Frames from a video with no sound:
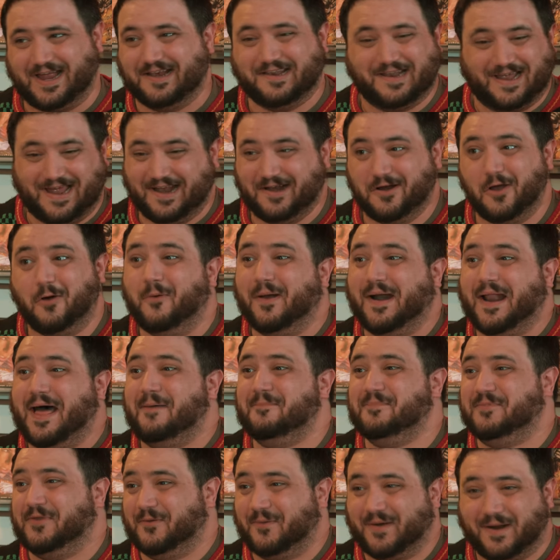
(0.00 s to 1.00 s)
I, I know what
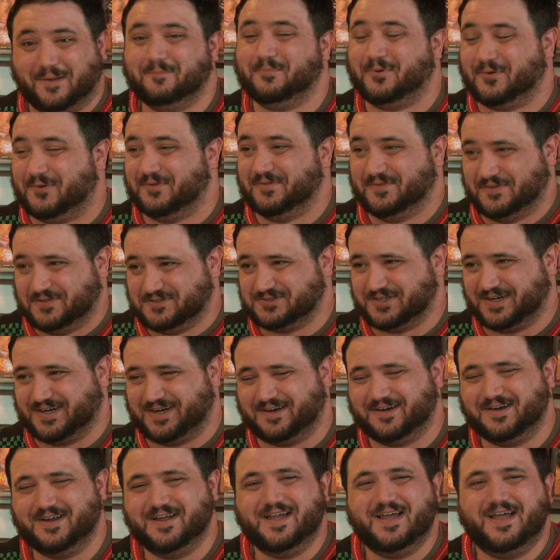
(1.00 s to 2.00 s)
I'm doing. I'm pulling the
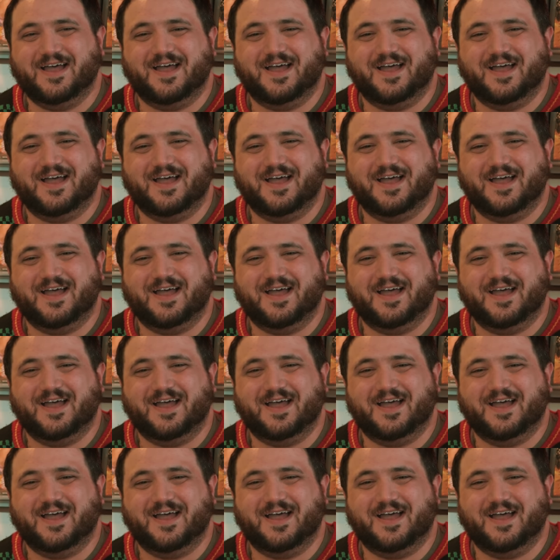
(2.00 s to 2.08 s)
trigger.